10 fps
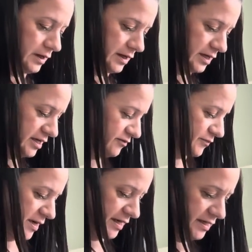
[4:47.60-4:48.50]
And if
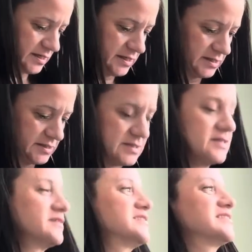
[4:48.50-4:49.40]
mine is
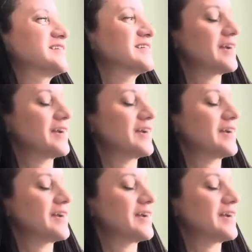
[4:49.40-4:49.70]
stuck,